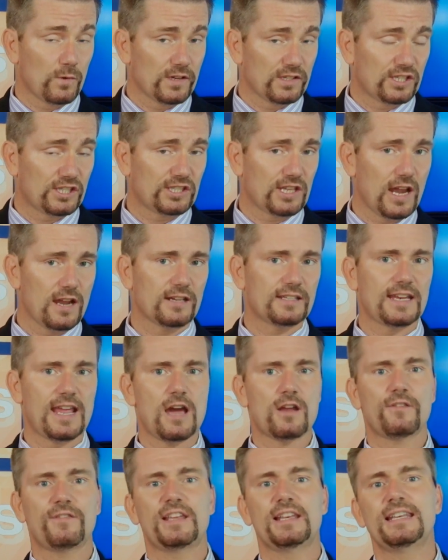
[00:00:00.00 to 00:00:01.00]
were sucked
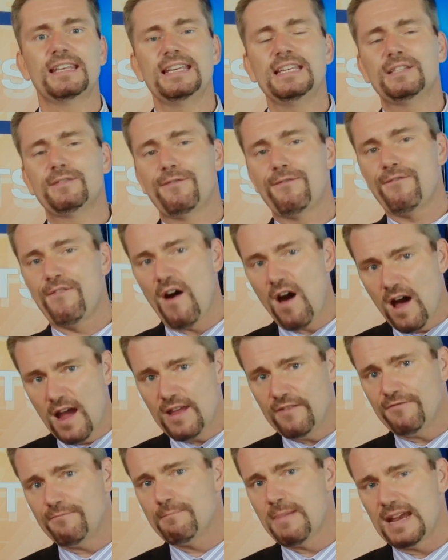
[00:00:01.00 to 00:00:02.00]
out of at least
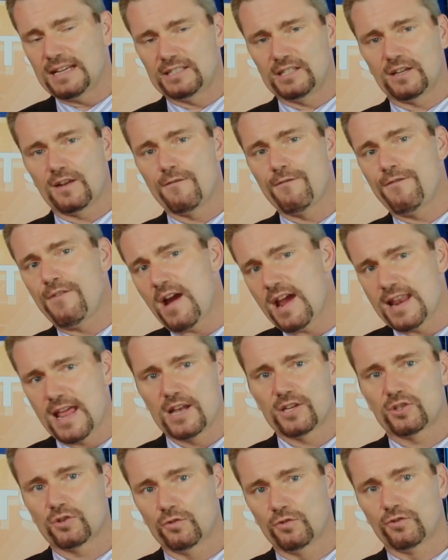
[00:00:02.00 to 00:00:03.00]
5 Mexican
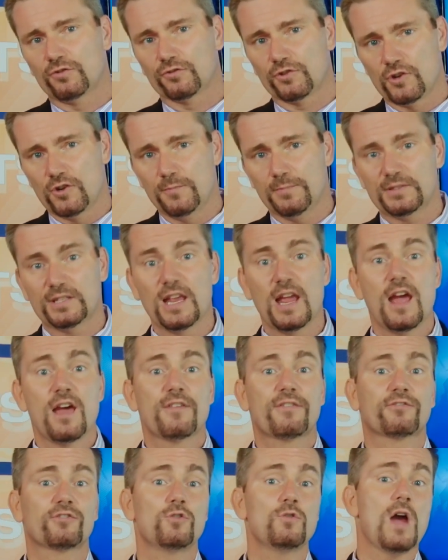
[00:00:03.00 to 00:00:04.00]
financial groups
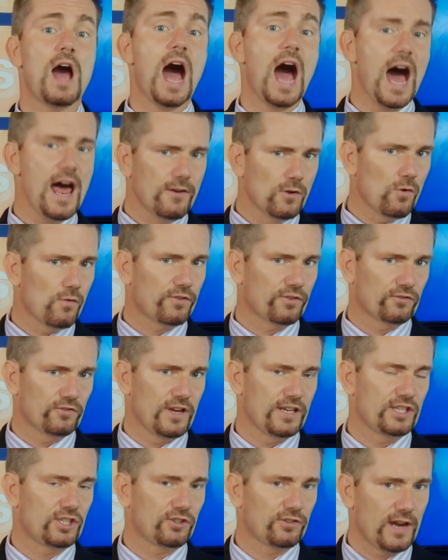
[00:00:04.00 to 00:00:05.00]
through
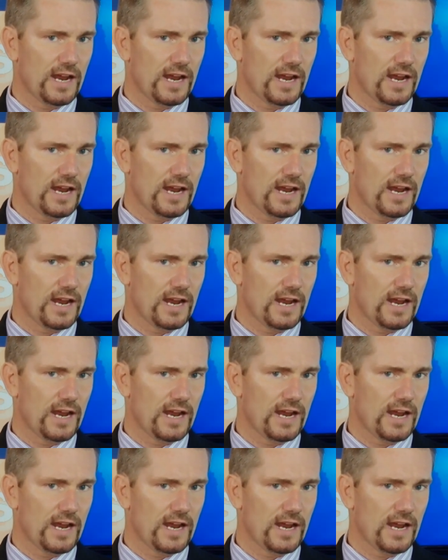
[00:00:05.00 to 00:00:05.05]
unauthorized